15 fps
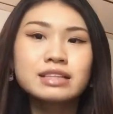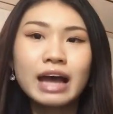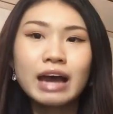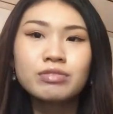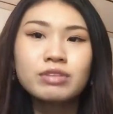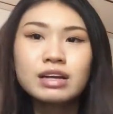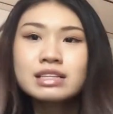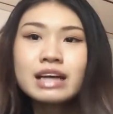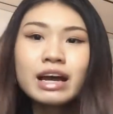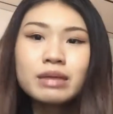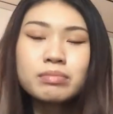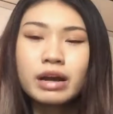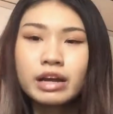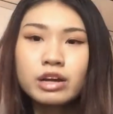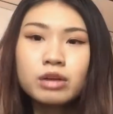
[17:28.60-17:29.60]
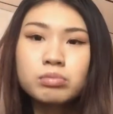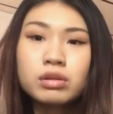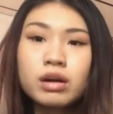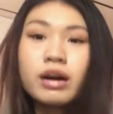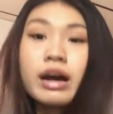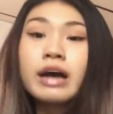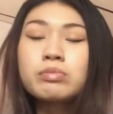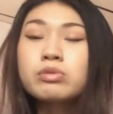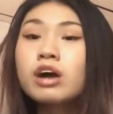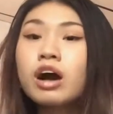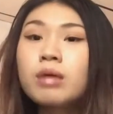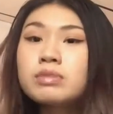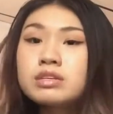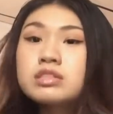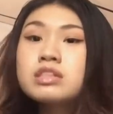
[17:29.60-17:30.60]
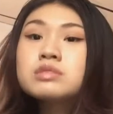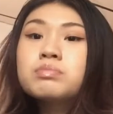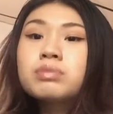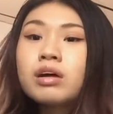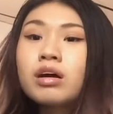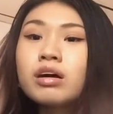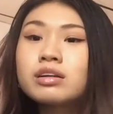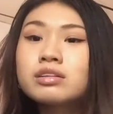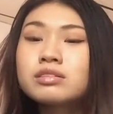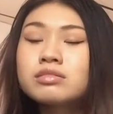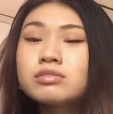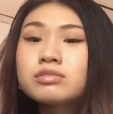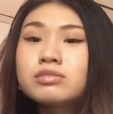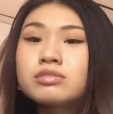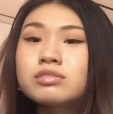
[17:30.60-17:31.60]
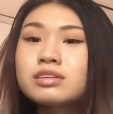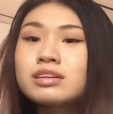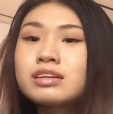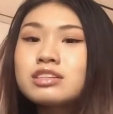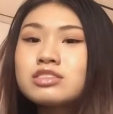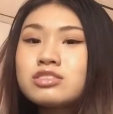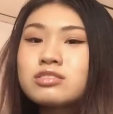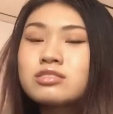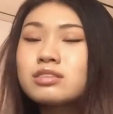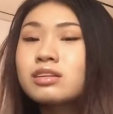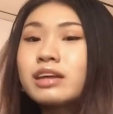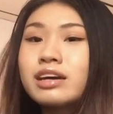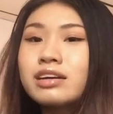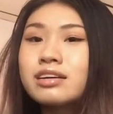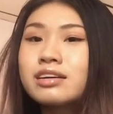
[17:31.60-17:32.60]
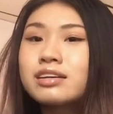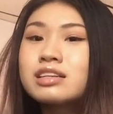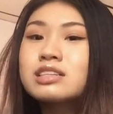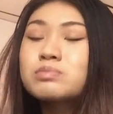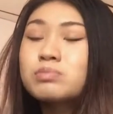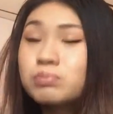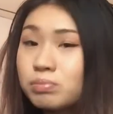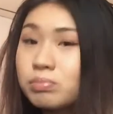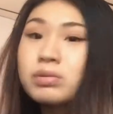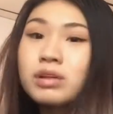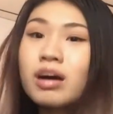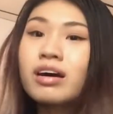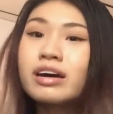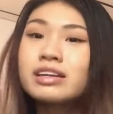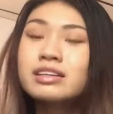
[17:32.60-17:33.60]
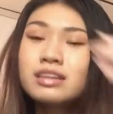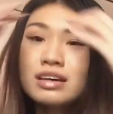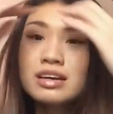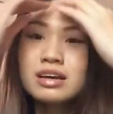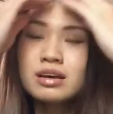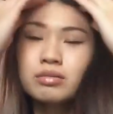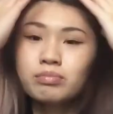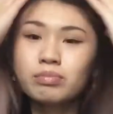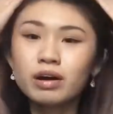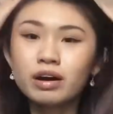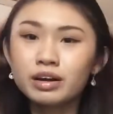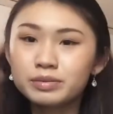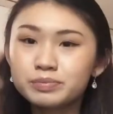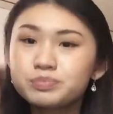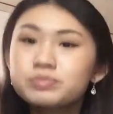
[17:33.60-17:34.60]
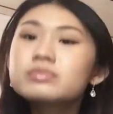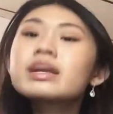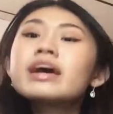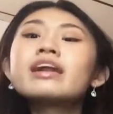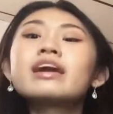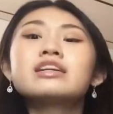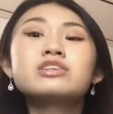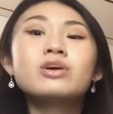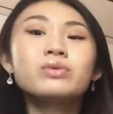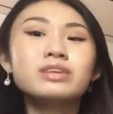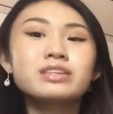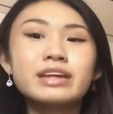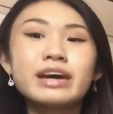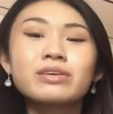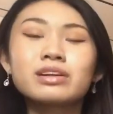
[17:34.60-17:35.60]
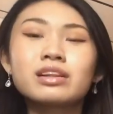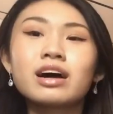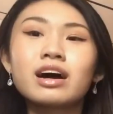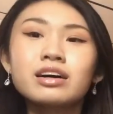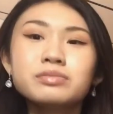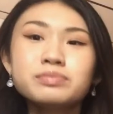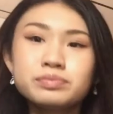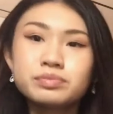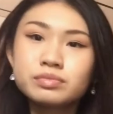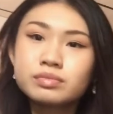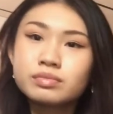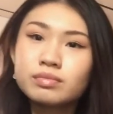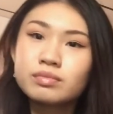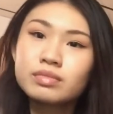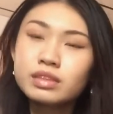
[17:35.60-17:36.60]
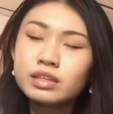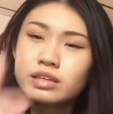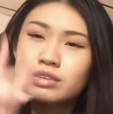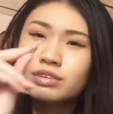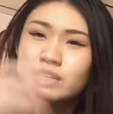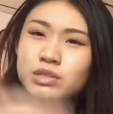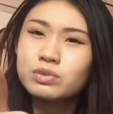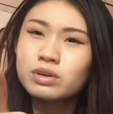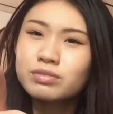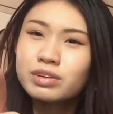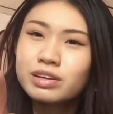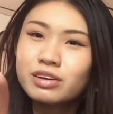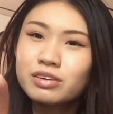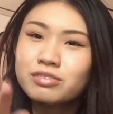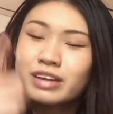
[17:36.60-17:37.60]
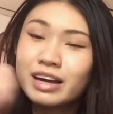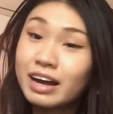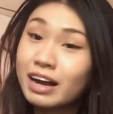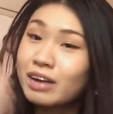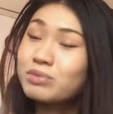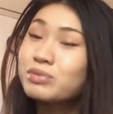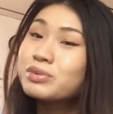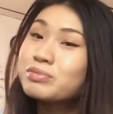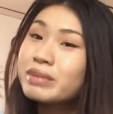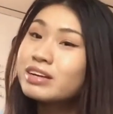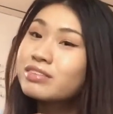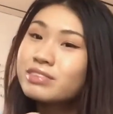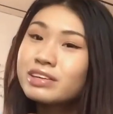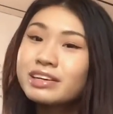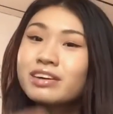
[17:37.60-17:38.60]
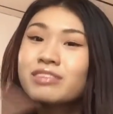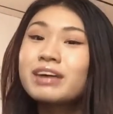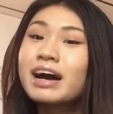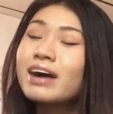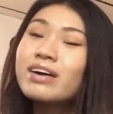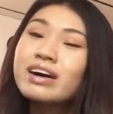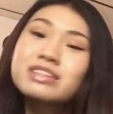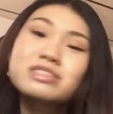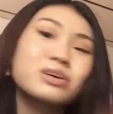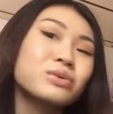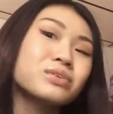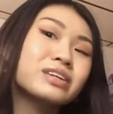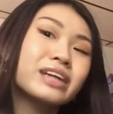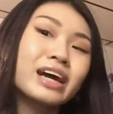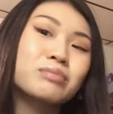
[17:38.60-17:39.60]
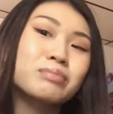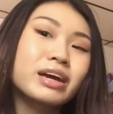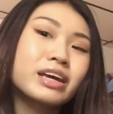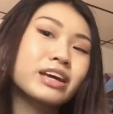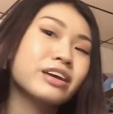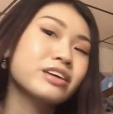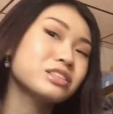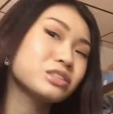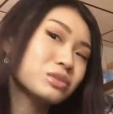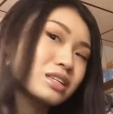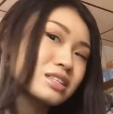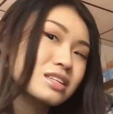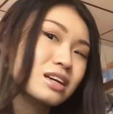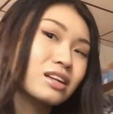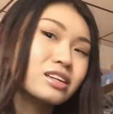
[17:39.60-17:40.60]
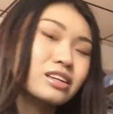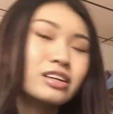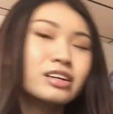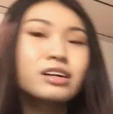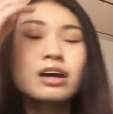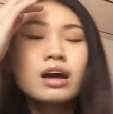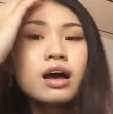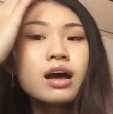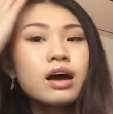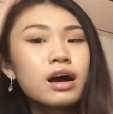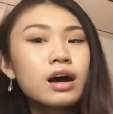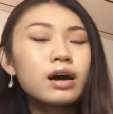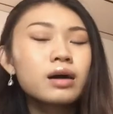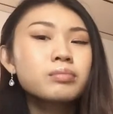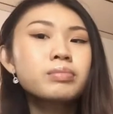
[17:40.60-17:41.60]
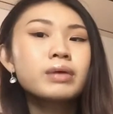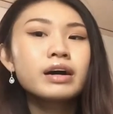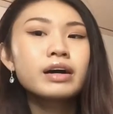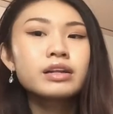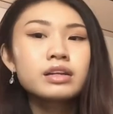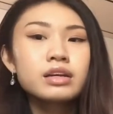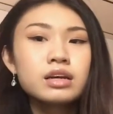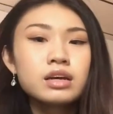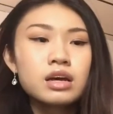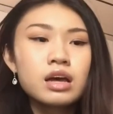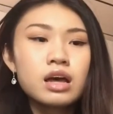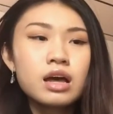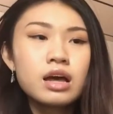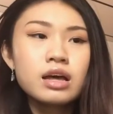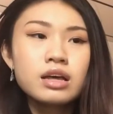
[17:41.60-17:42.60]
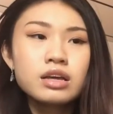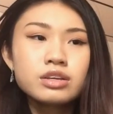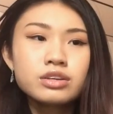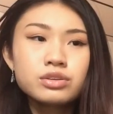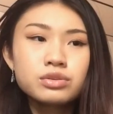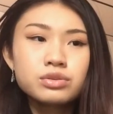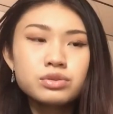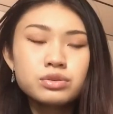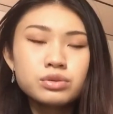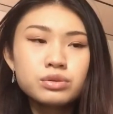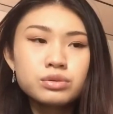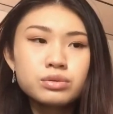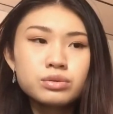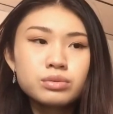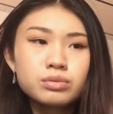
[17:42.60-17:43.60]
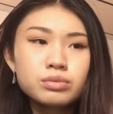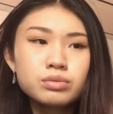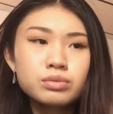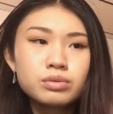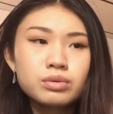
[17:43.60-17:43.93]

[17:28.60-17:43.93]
after I dyed my hair blonde, I promise it's blonde. It's just the lighting. It's blonde, and I toned it down a lot. If you guys want a video of that, I will make a video of how I toned down my hair to this color. But you